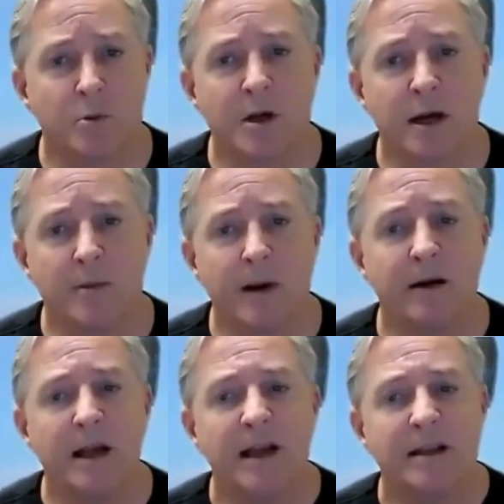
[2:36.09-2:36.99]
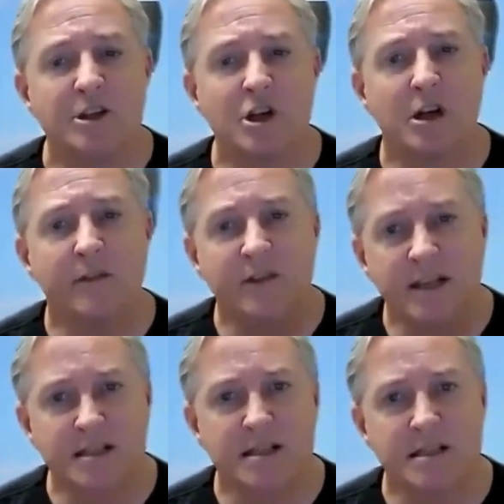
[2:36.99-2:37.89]
we're talking about degenerative
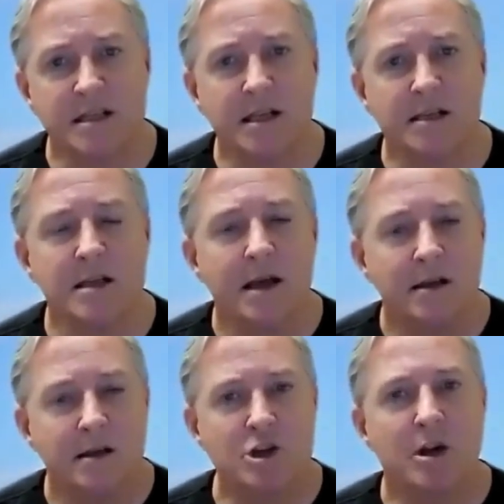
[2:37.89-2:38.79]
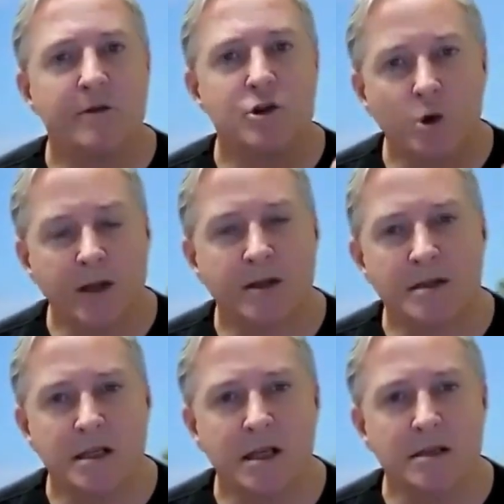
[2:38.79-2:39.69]
disc disease, degenerative joint
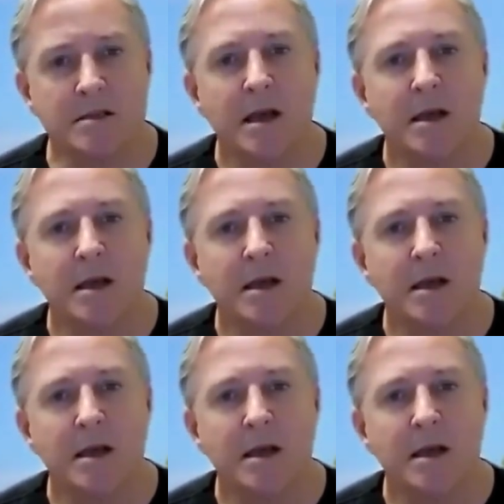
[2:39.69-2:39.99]
disease,